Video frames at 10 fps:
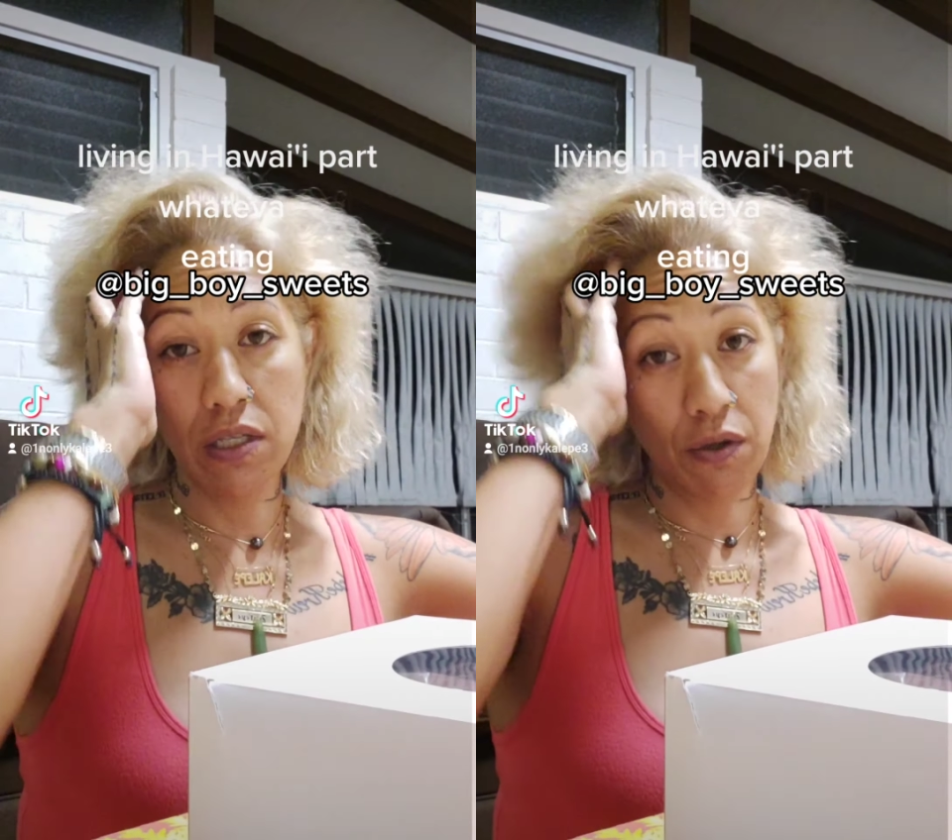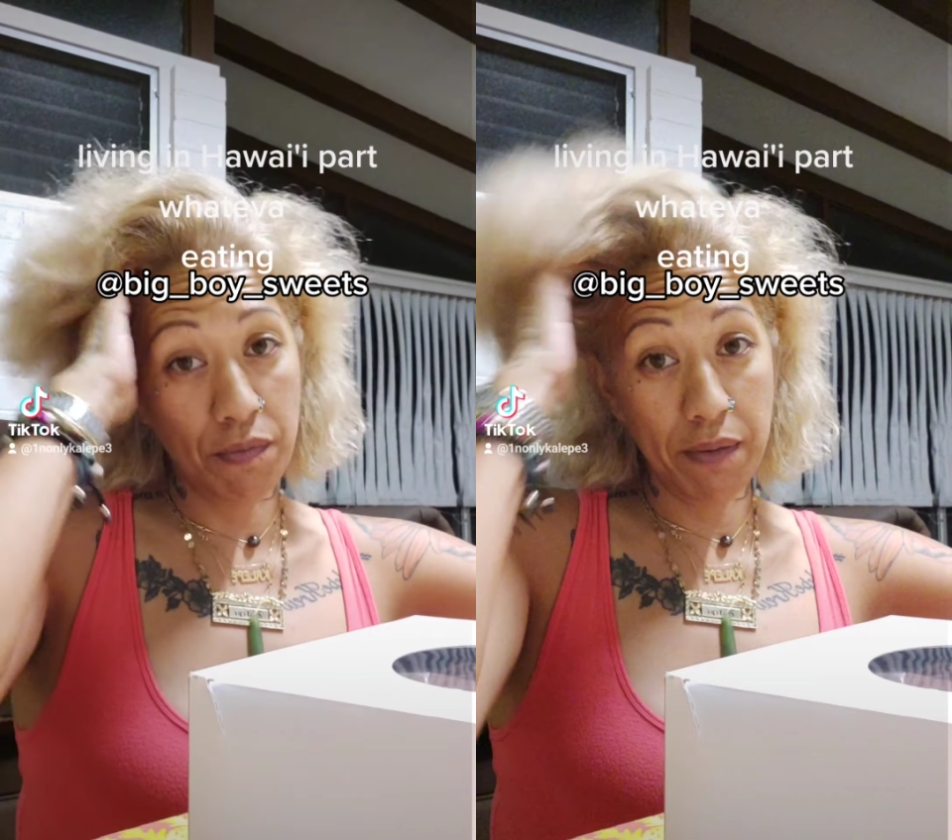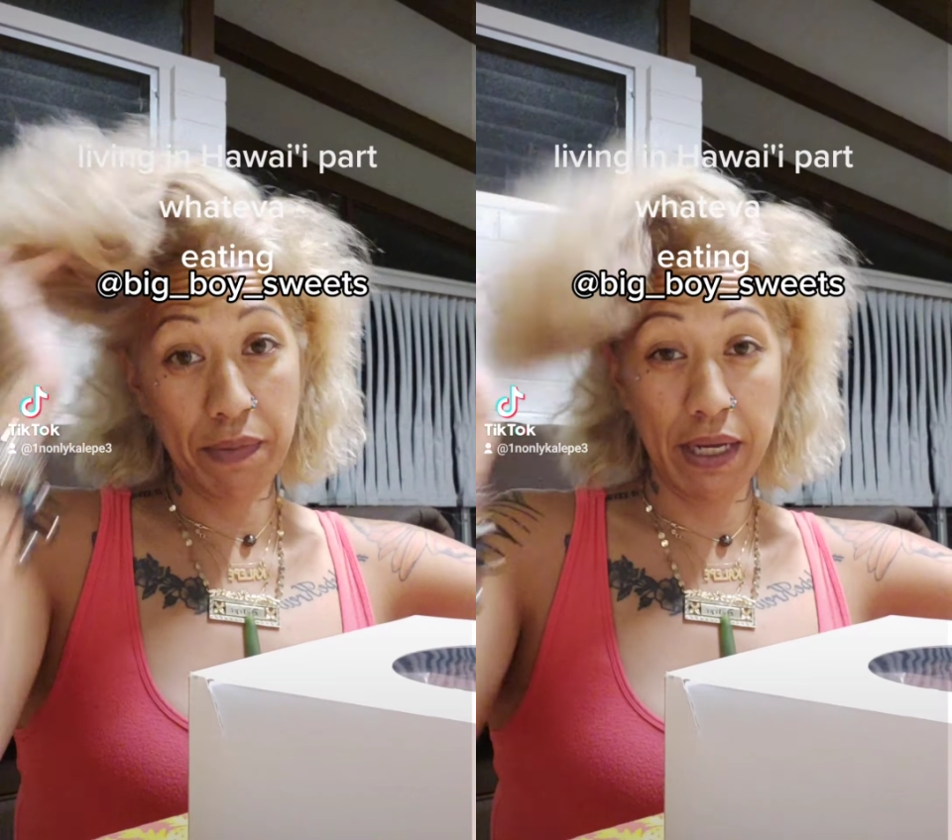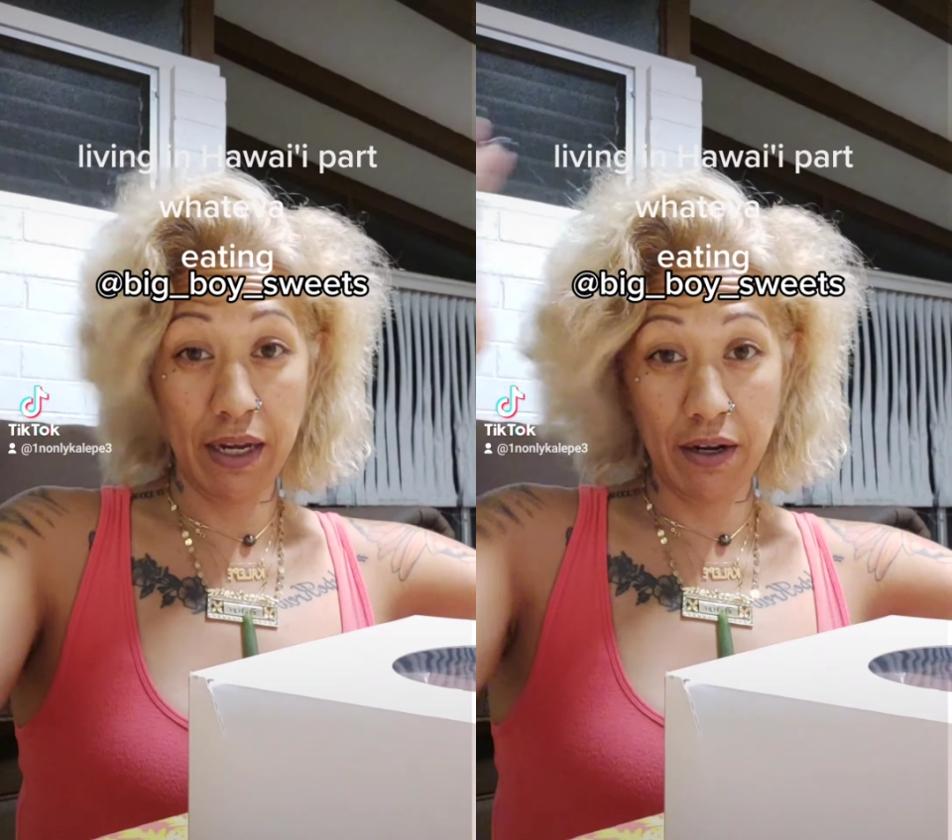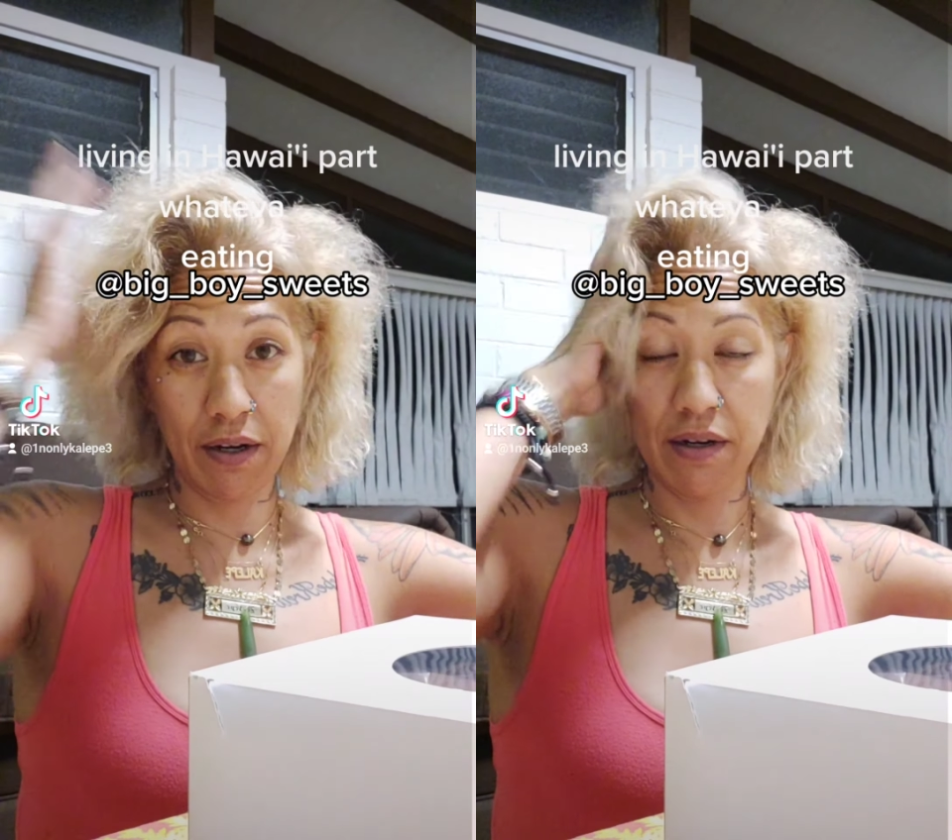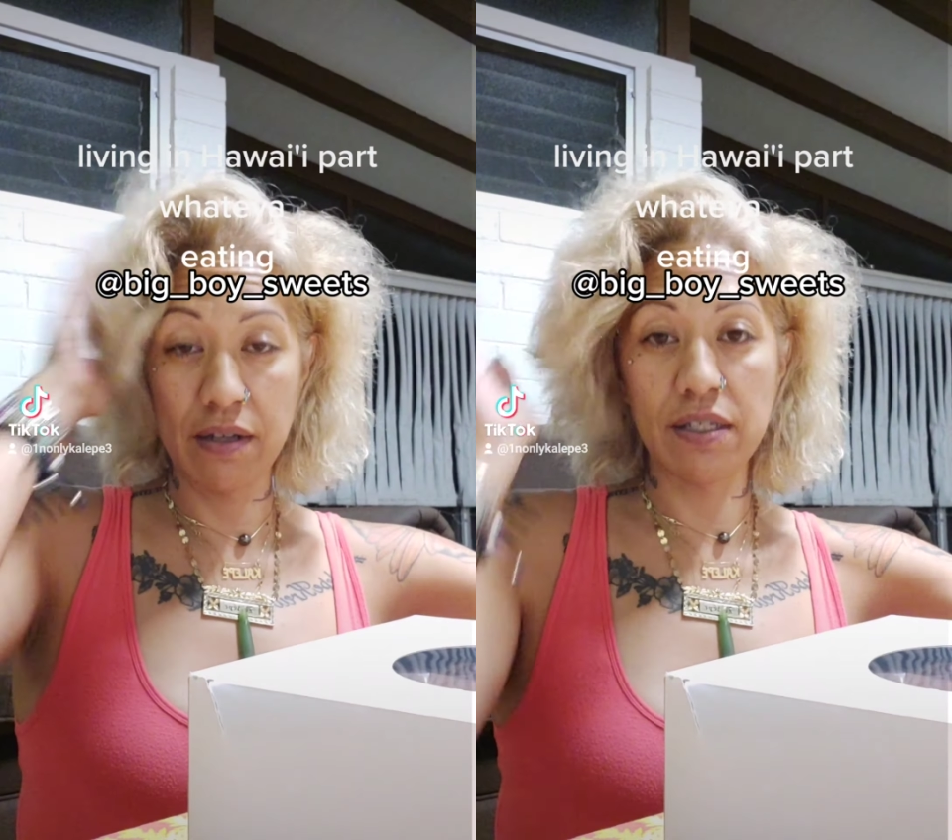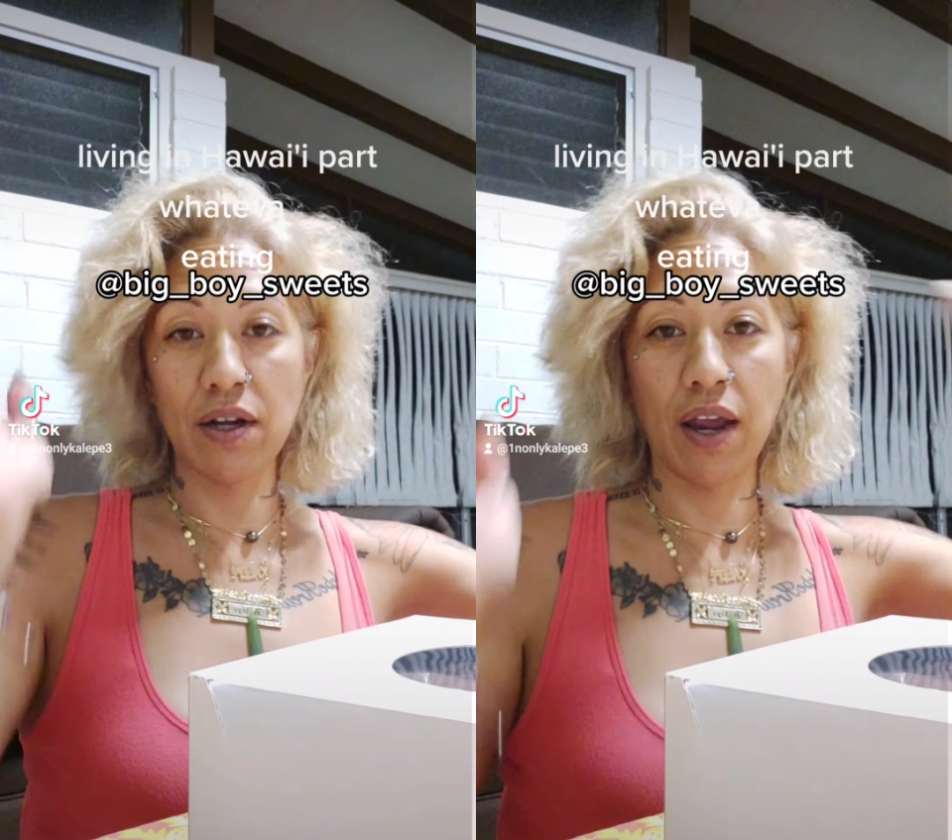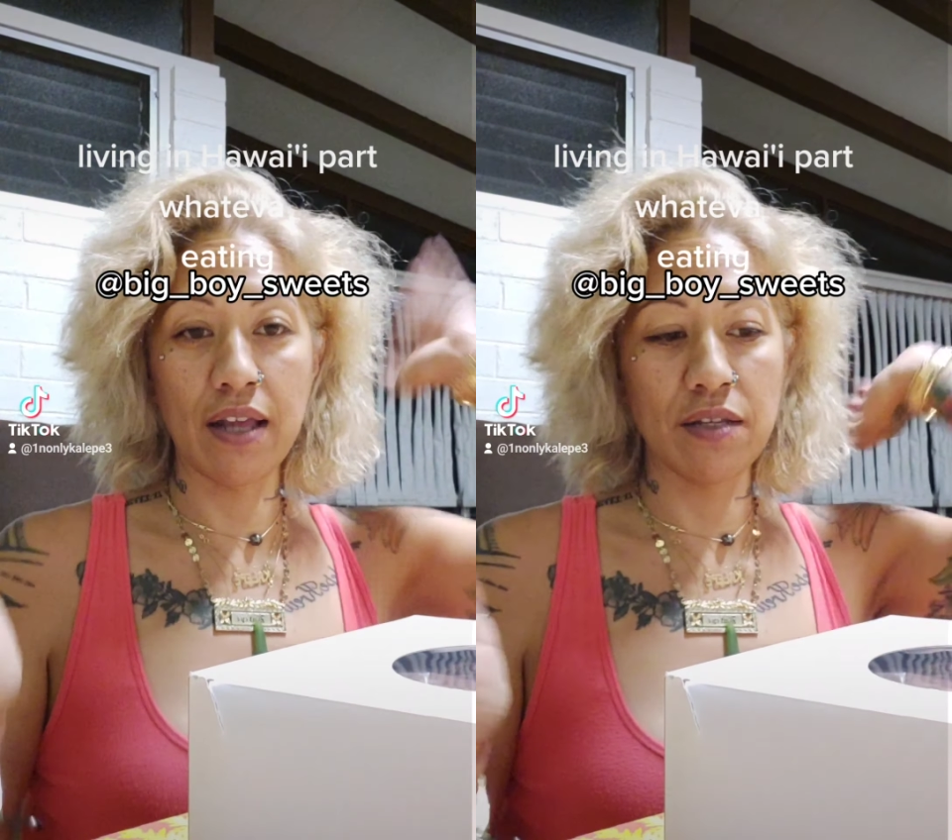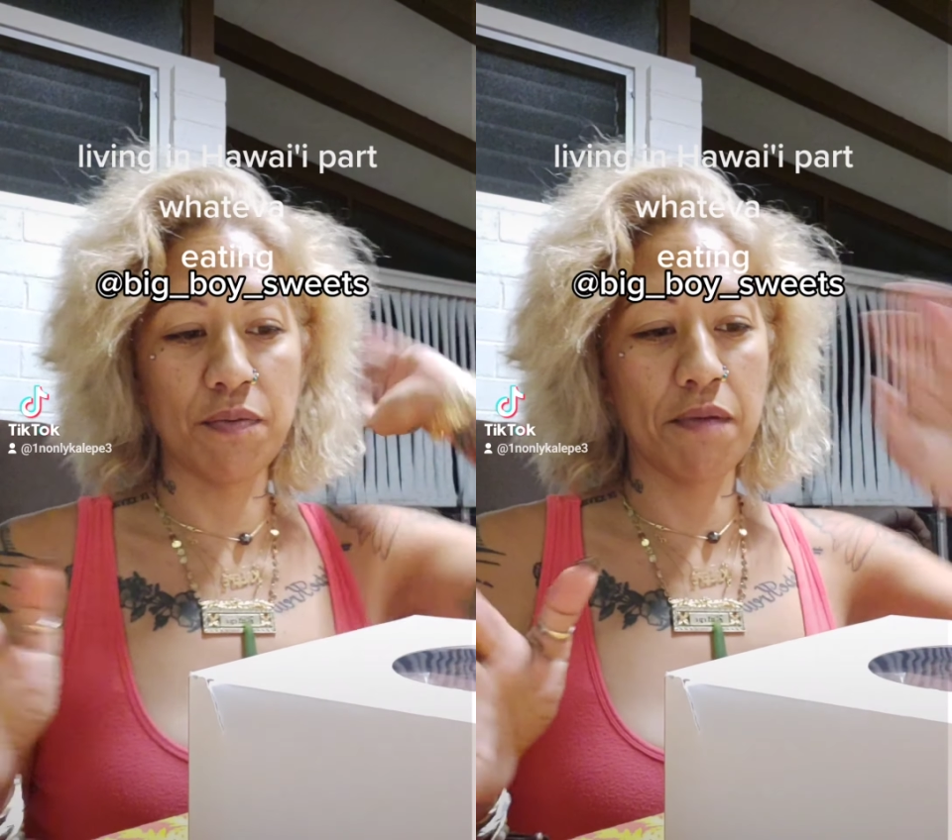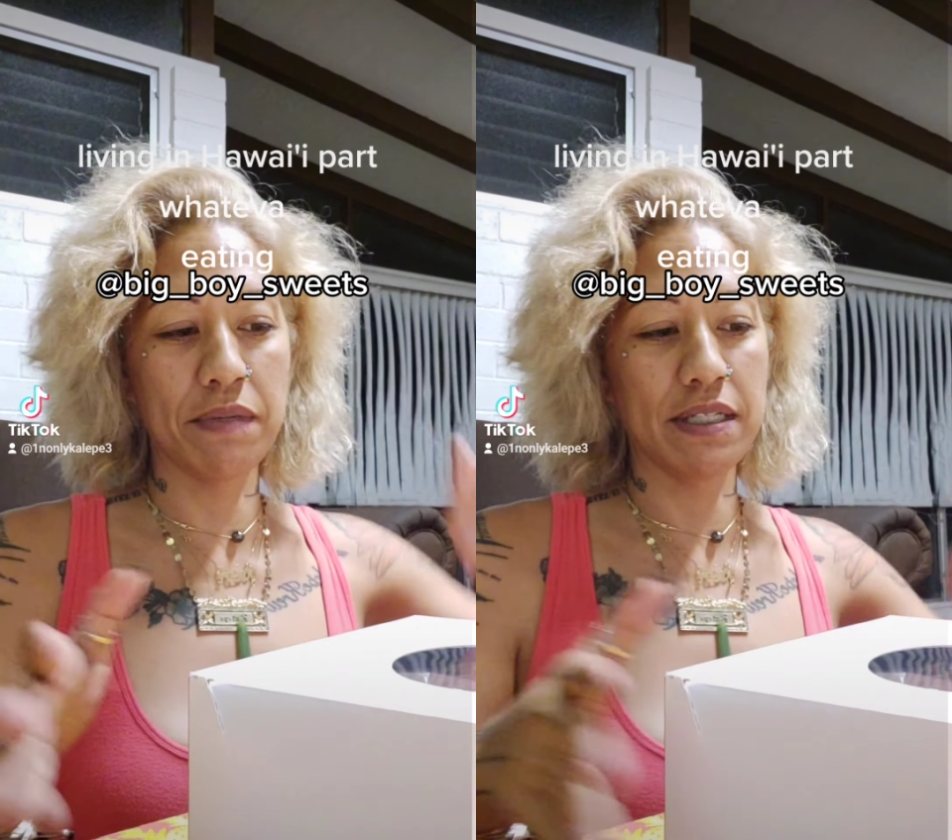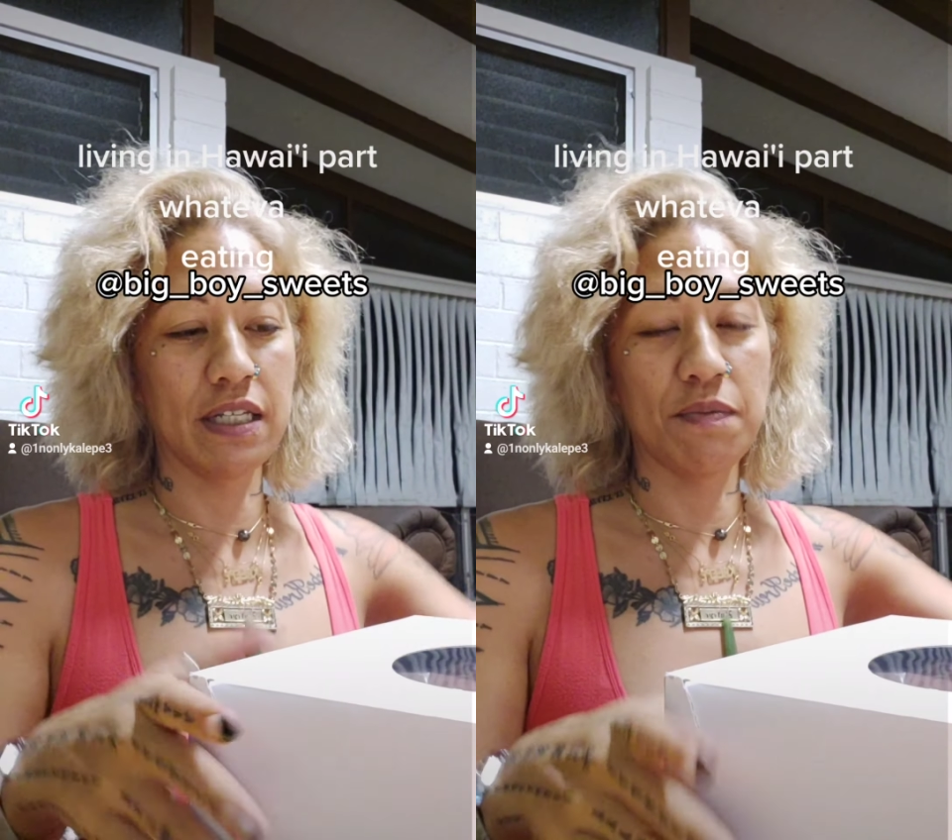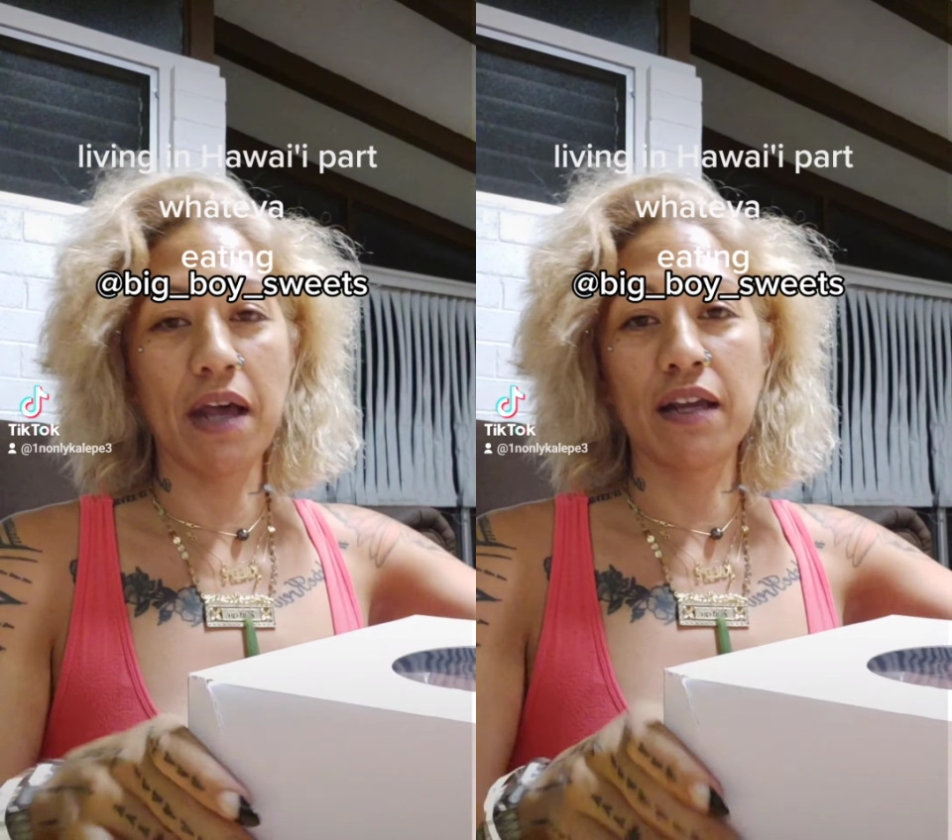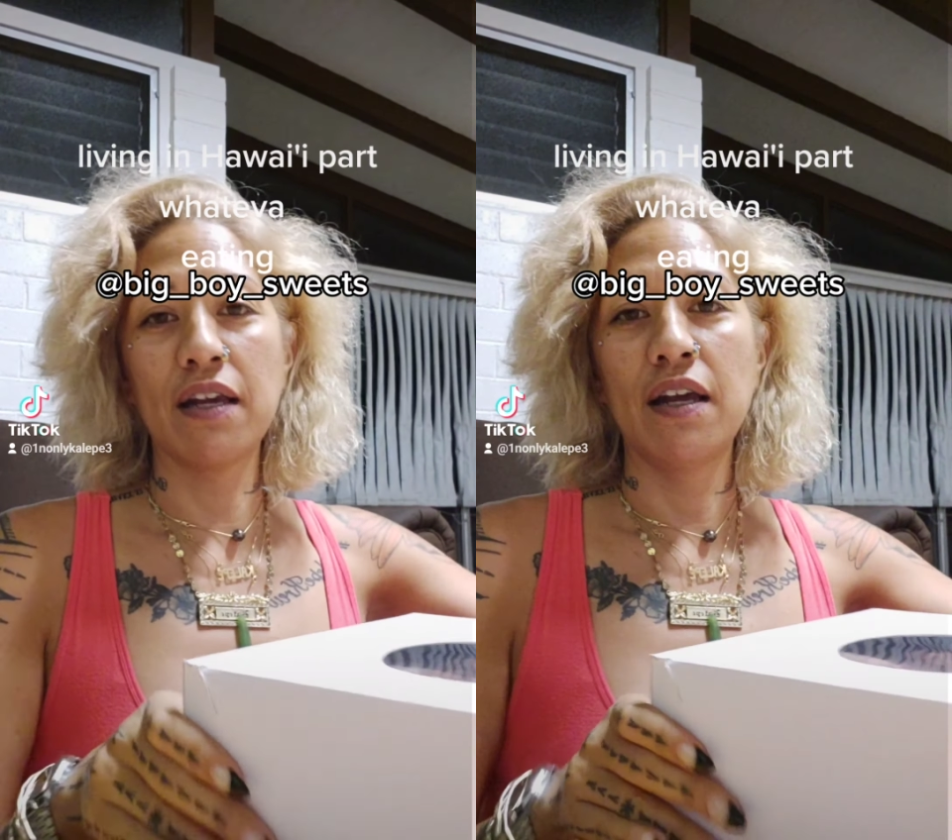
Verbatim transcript: Don't mind my hair. Sorry, I had to pop my son's back.